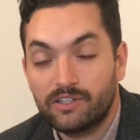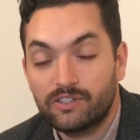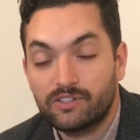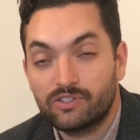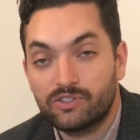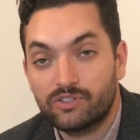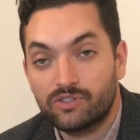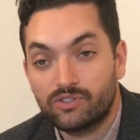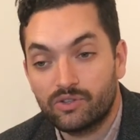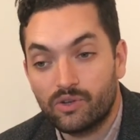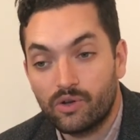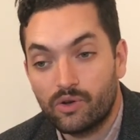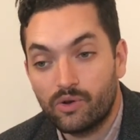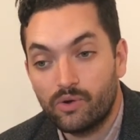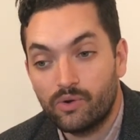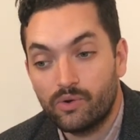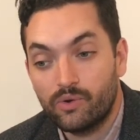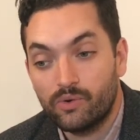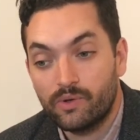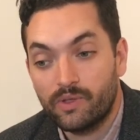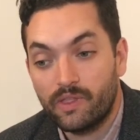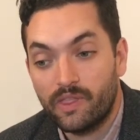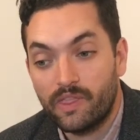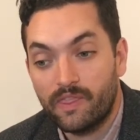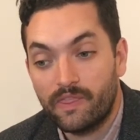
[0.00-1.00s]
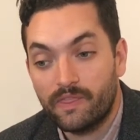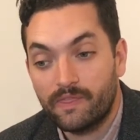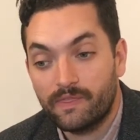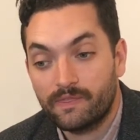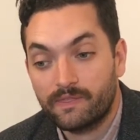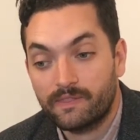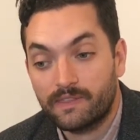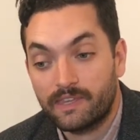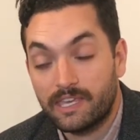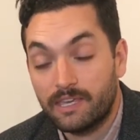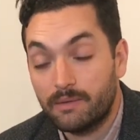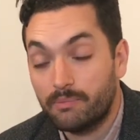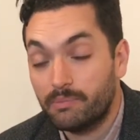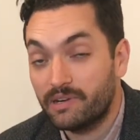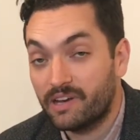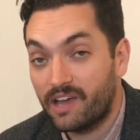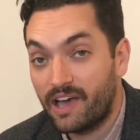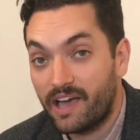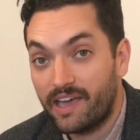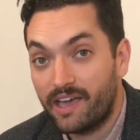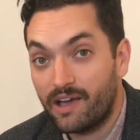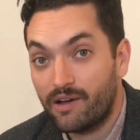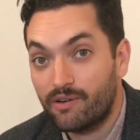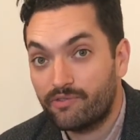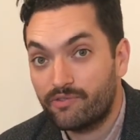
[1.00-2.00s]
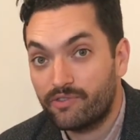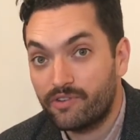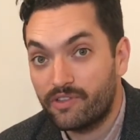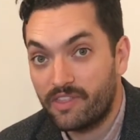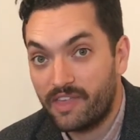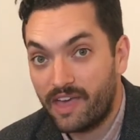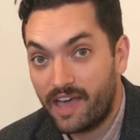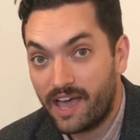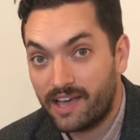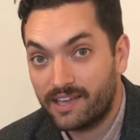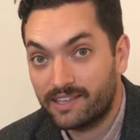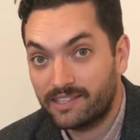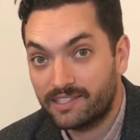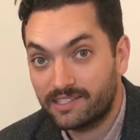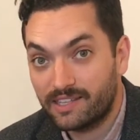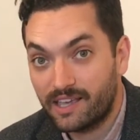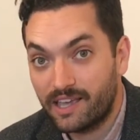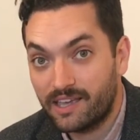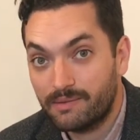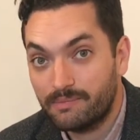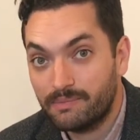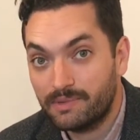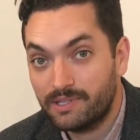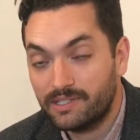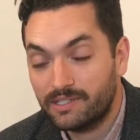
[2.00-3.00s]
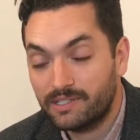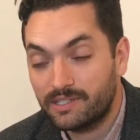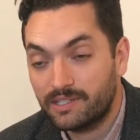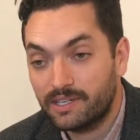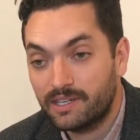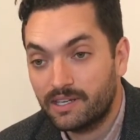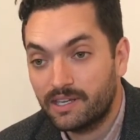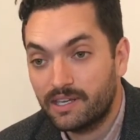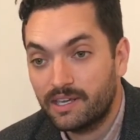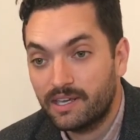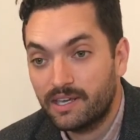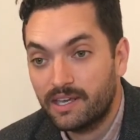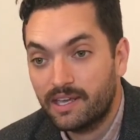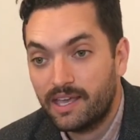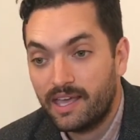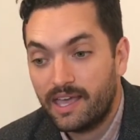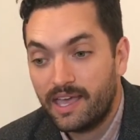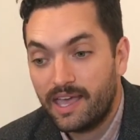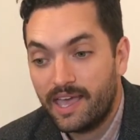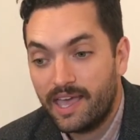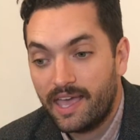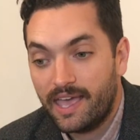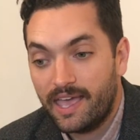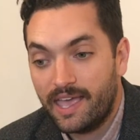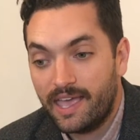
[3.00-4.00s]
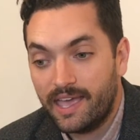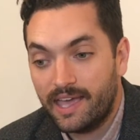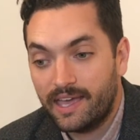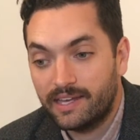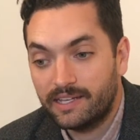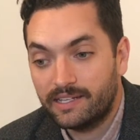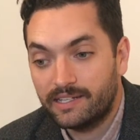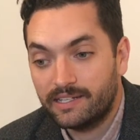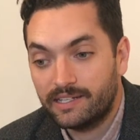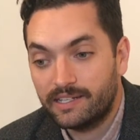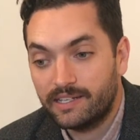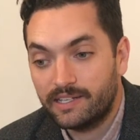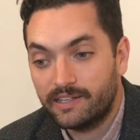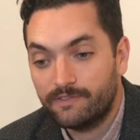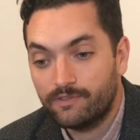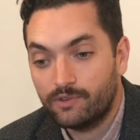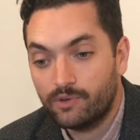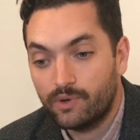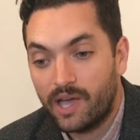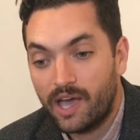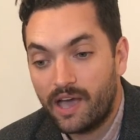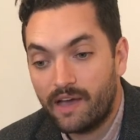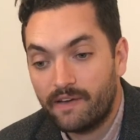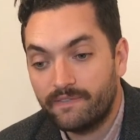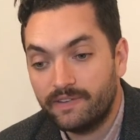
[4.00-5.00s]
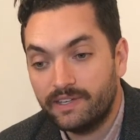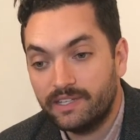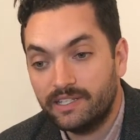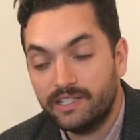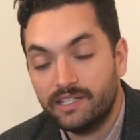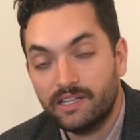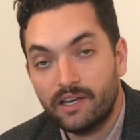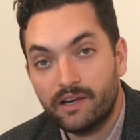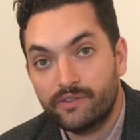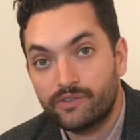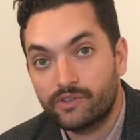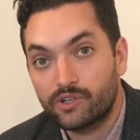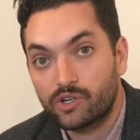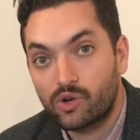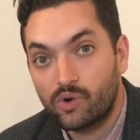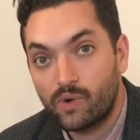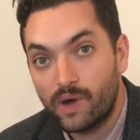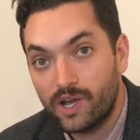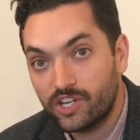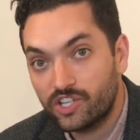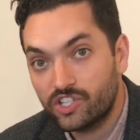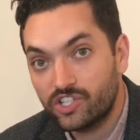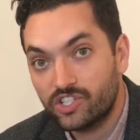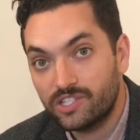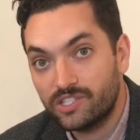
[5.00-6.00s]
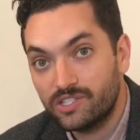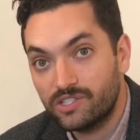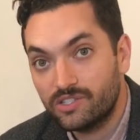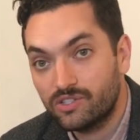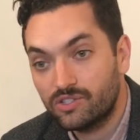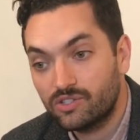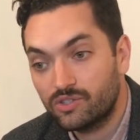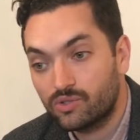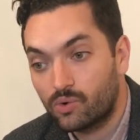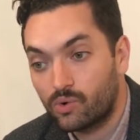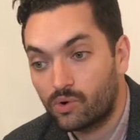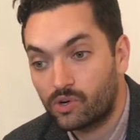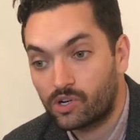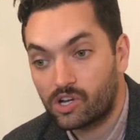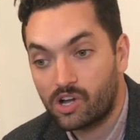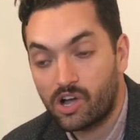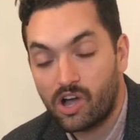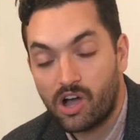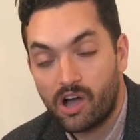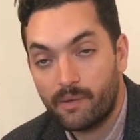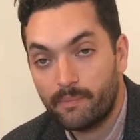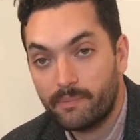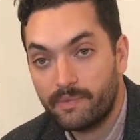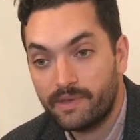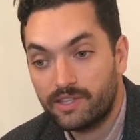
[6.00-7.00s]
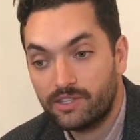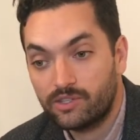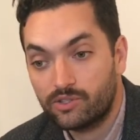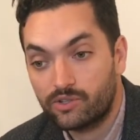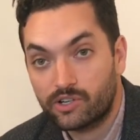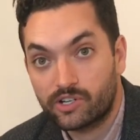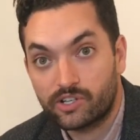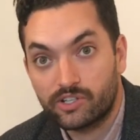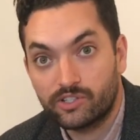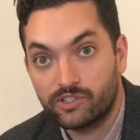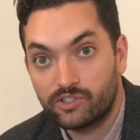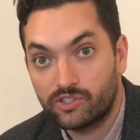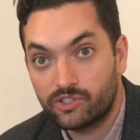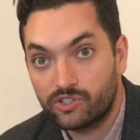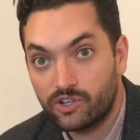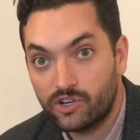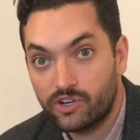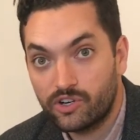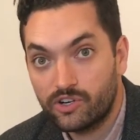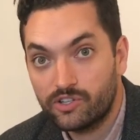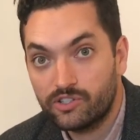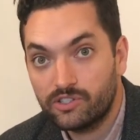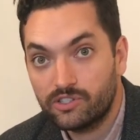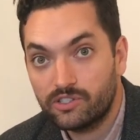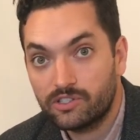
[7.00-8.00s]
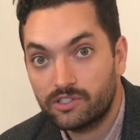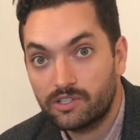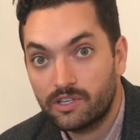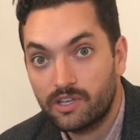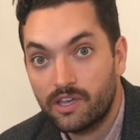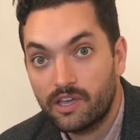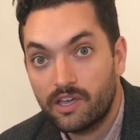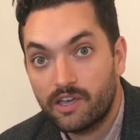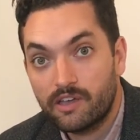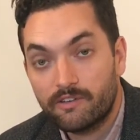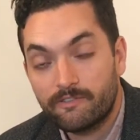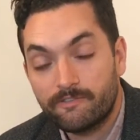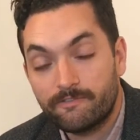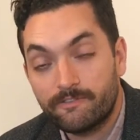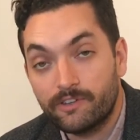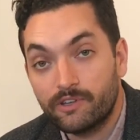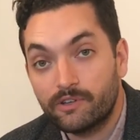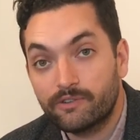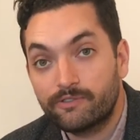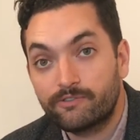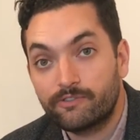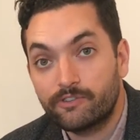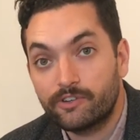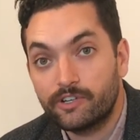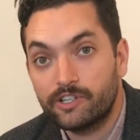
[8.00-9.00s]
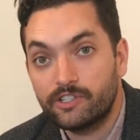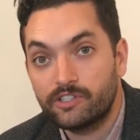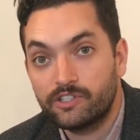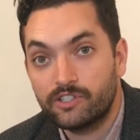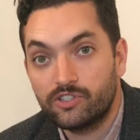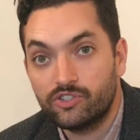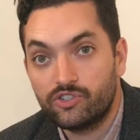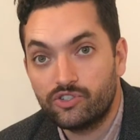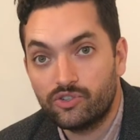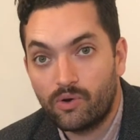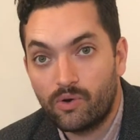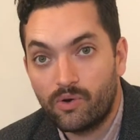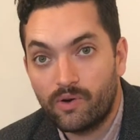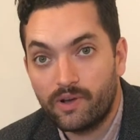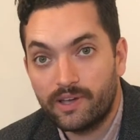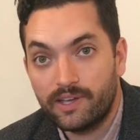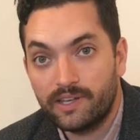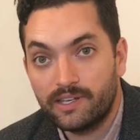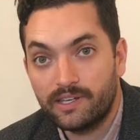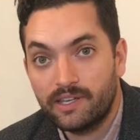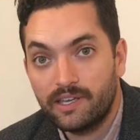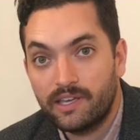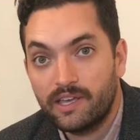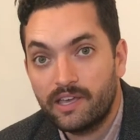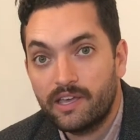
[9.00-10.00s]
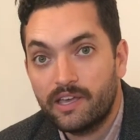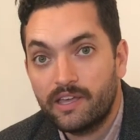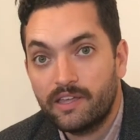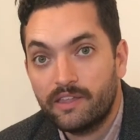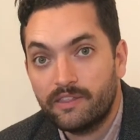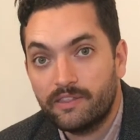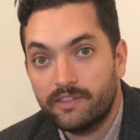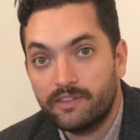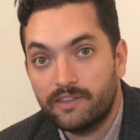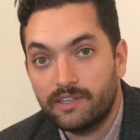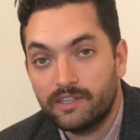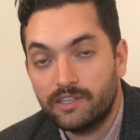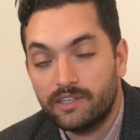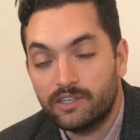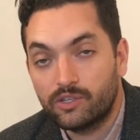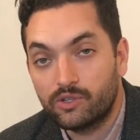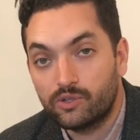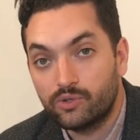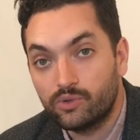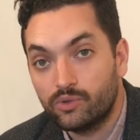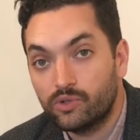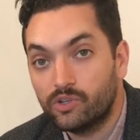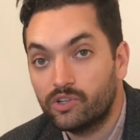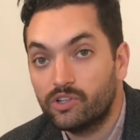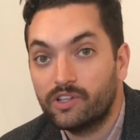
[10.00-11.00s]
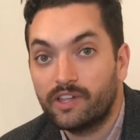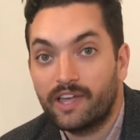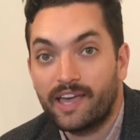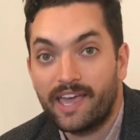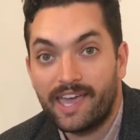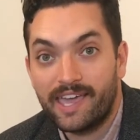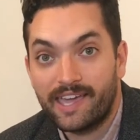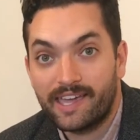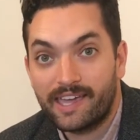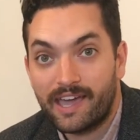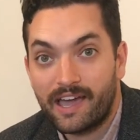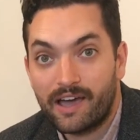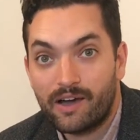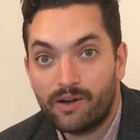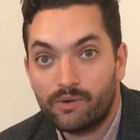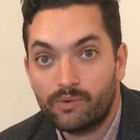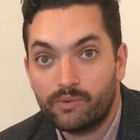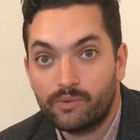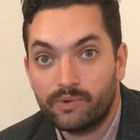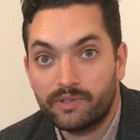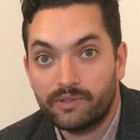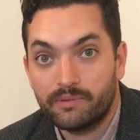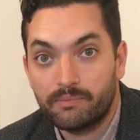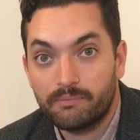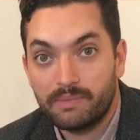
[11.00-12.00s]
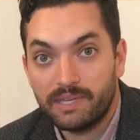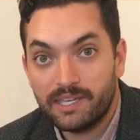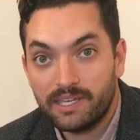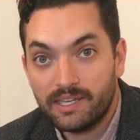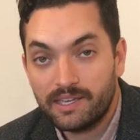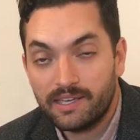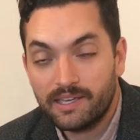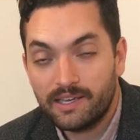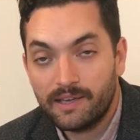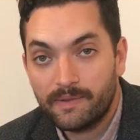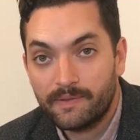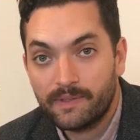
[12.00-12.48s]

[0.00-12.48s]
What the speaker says: So keep an eye out for that assignment. And if you have any other questions or comments or concerns, feel free to join the Google Hangout with me